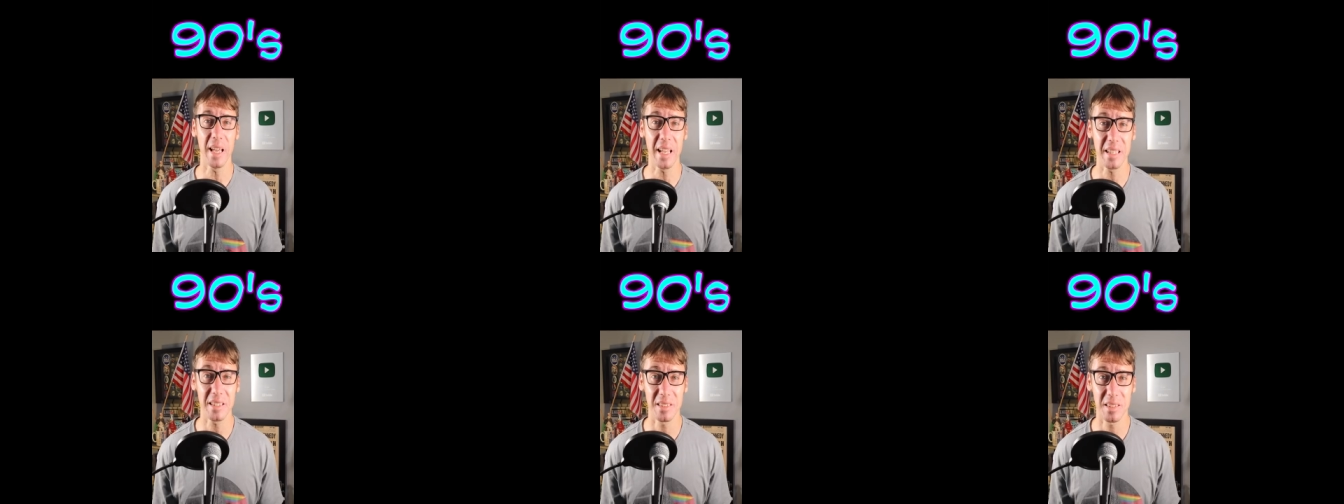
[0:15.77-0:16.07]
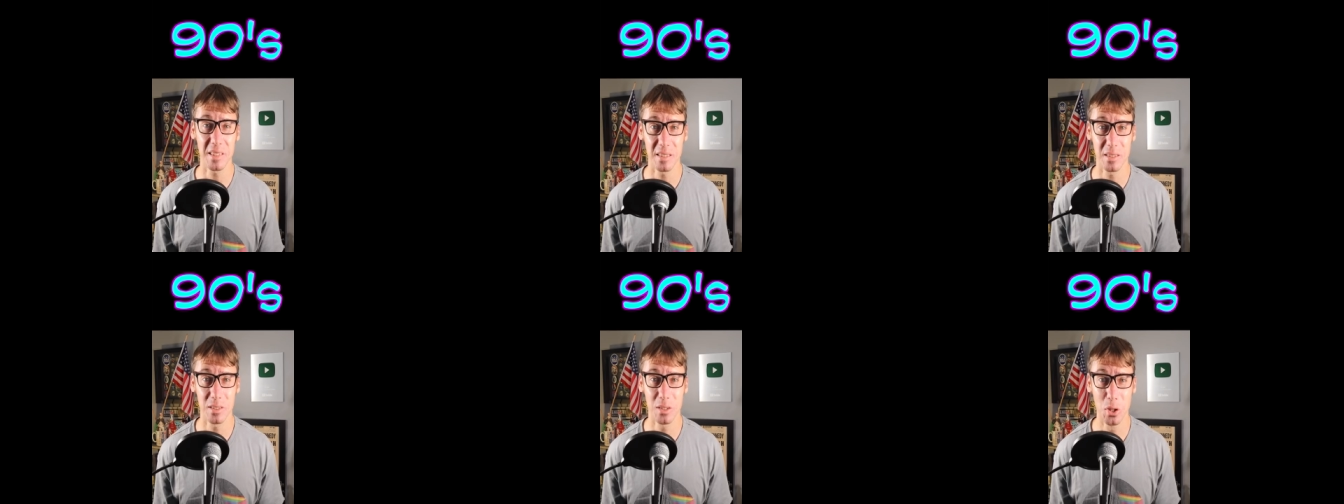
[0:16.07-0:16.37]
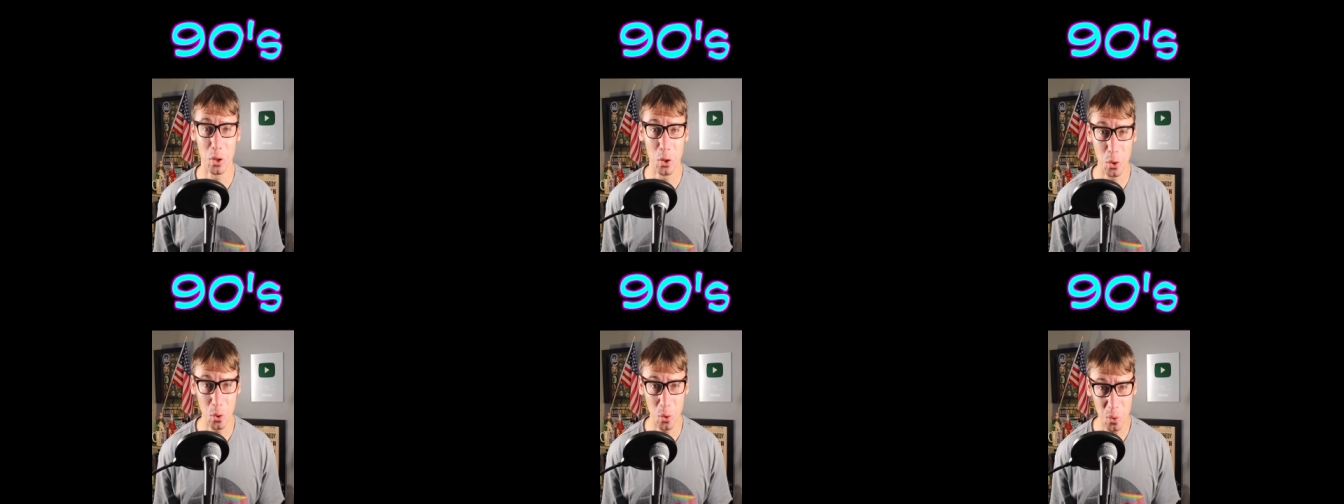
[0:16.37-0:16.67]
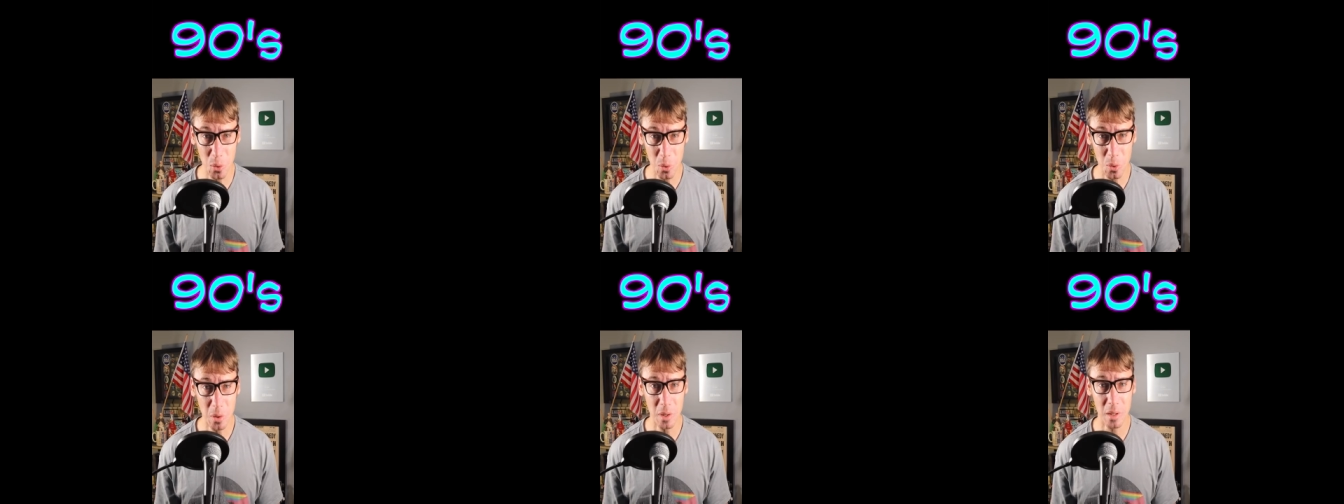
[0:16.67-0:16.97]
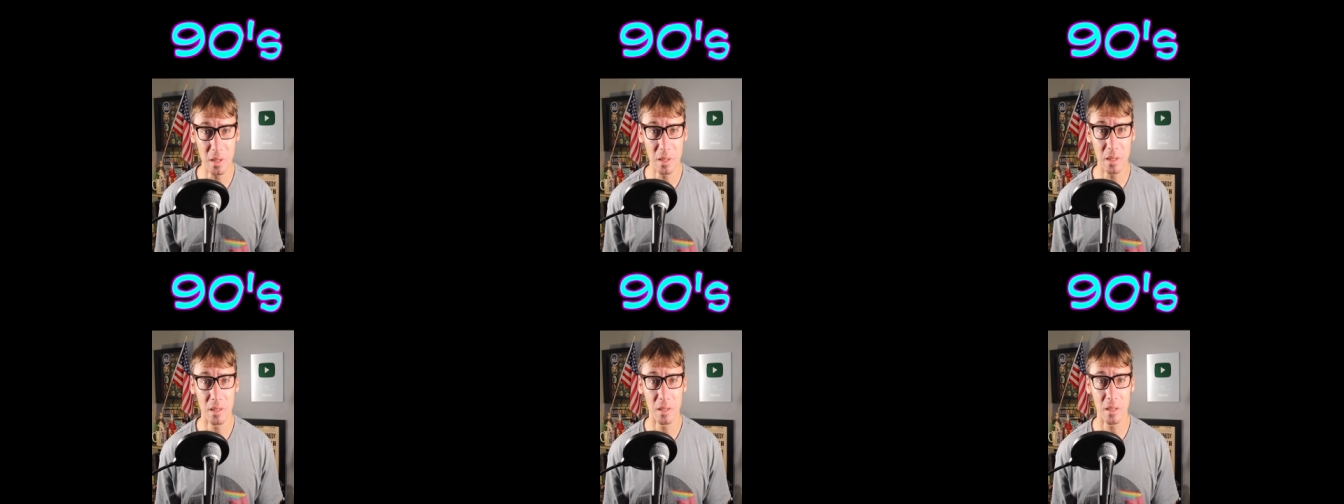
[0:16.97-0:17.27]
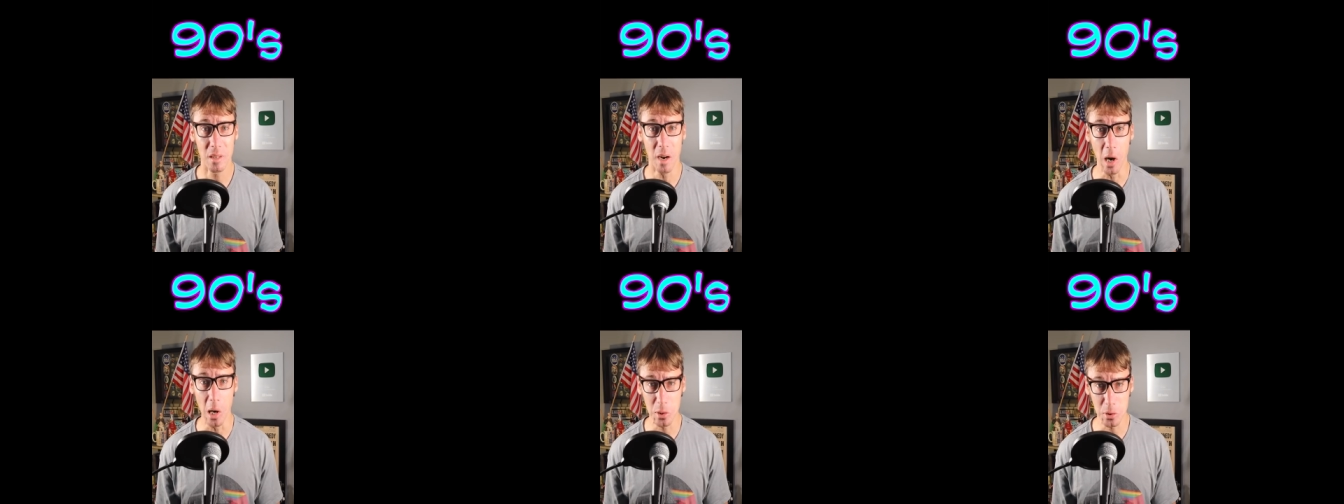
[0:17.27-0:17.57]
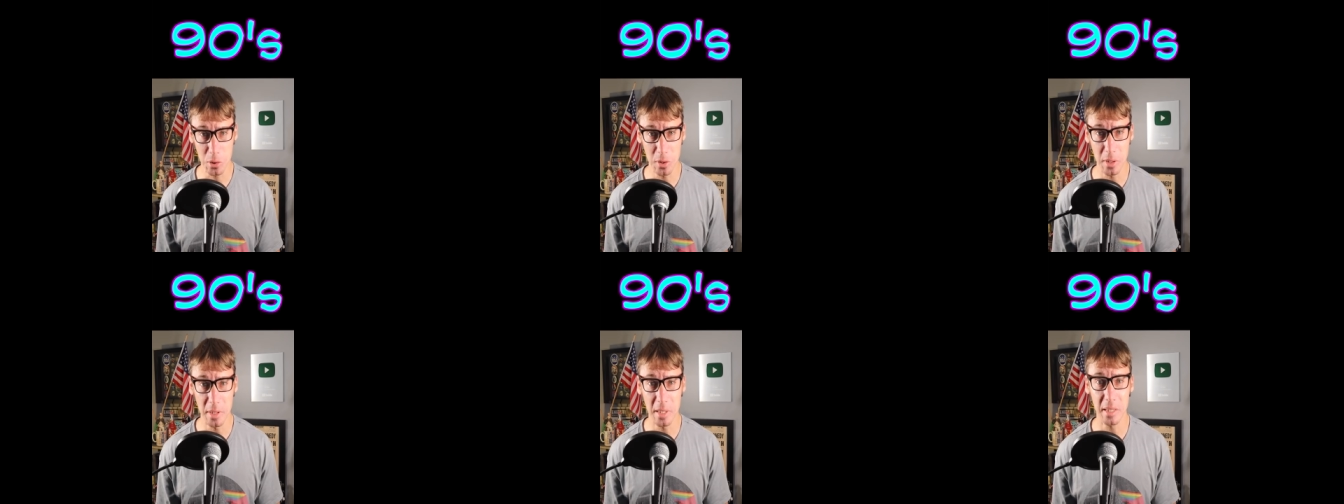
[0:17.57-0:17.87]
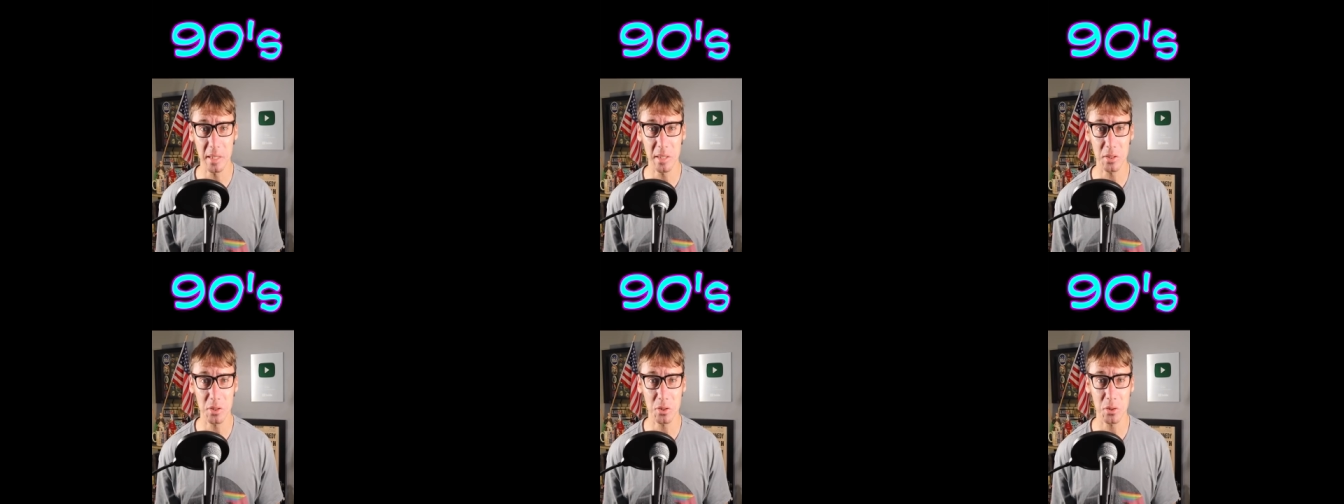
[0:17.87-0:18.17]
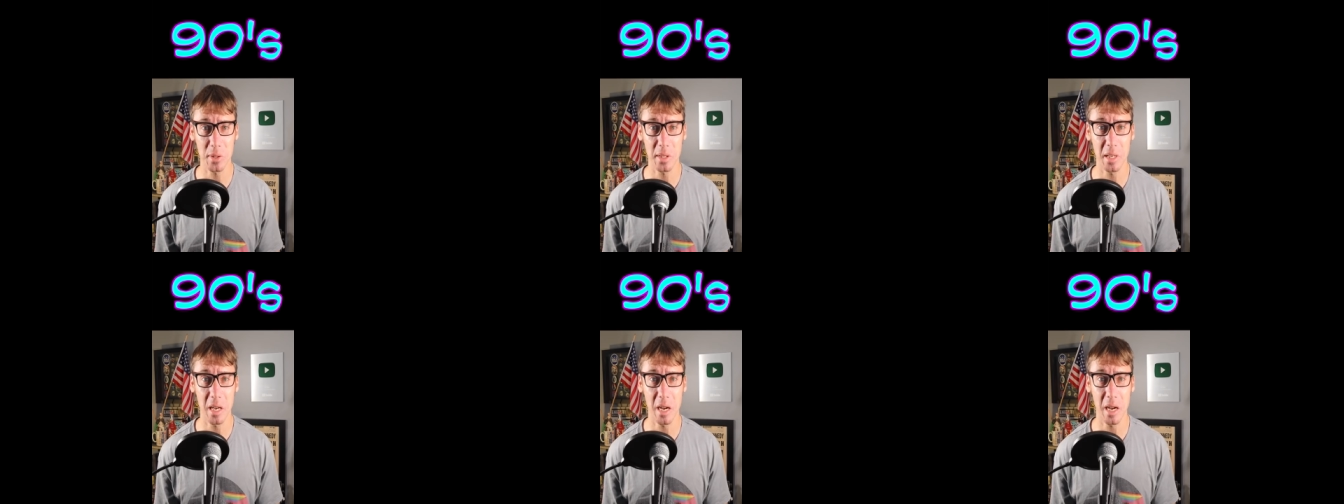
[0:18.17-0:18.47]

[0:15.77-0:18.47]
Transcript: Et tu, Alternate History